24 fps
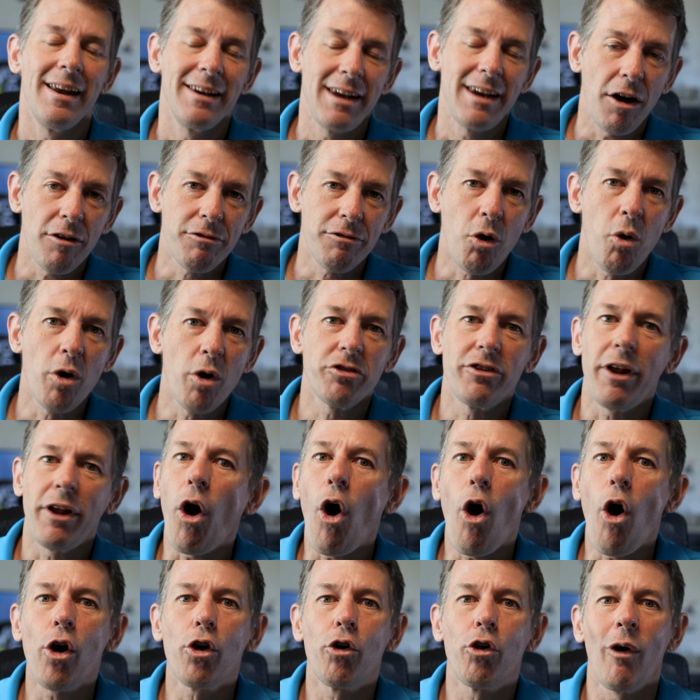Now, of course,
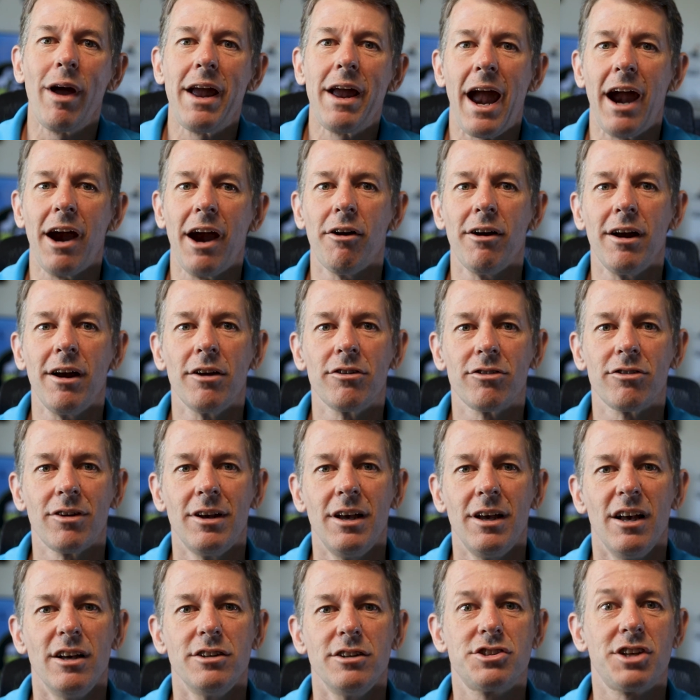there are gray areas,
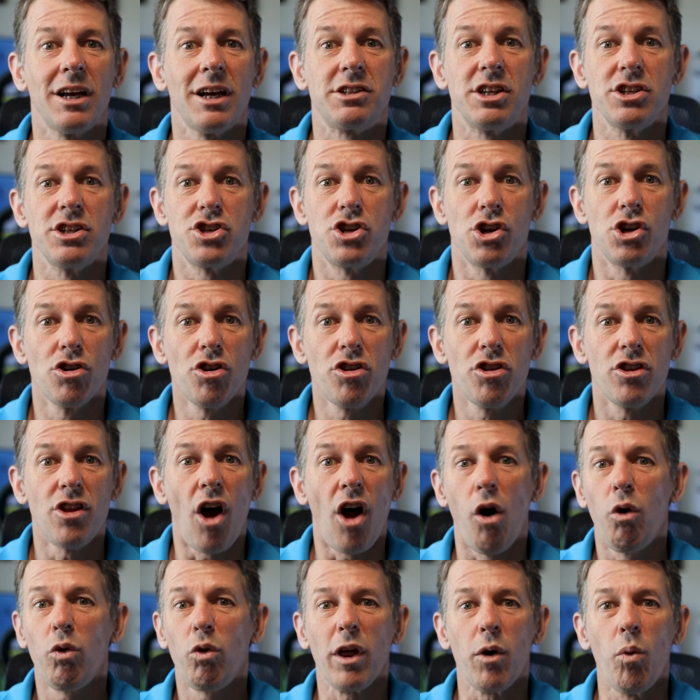such as you're
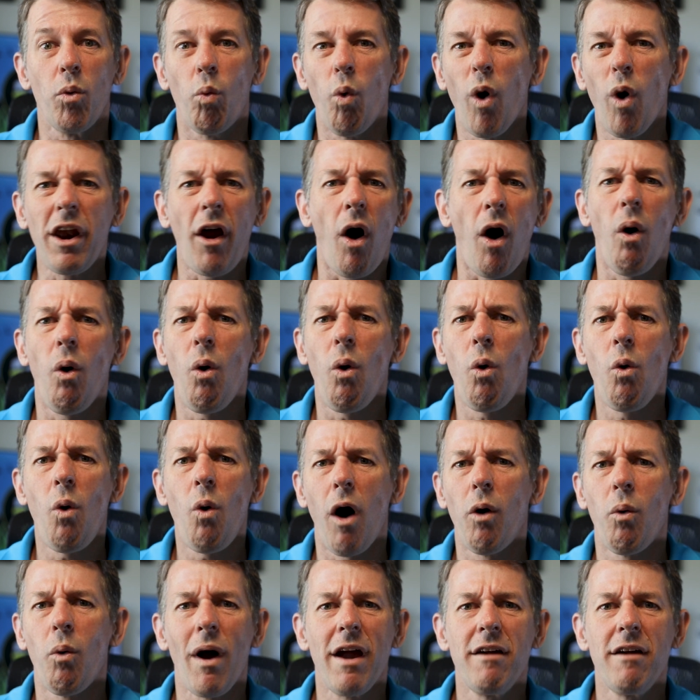only one hole
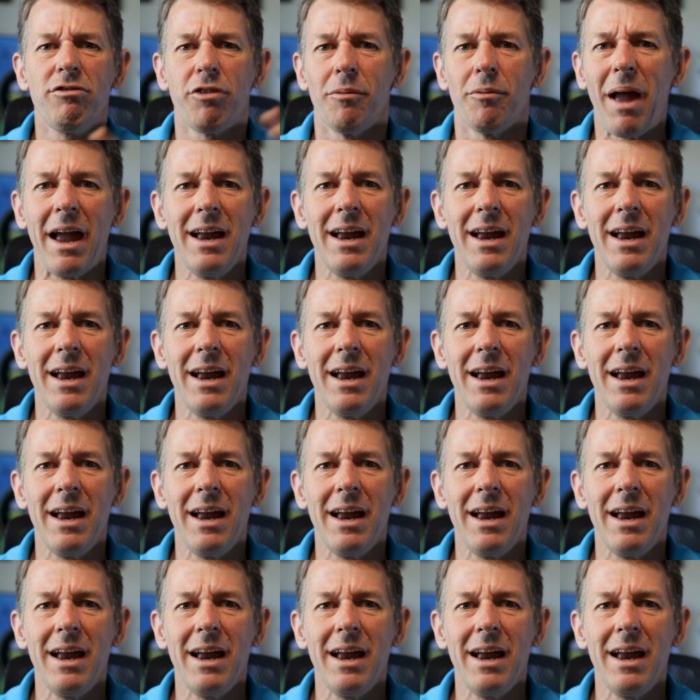away from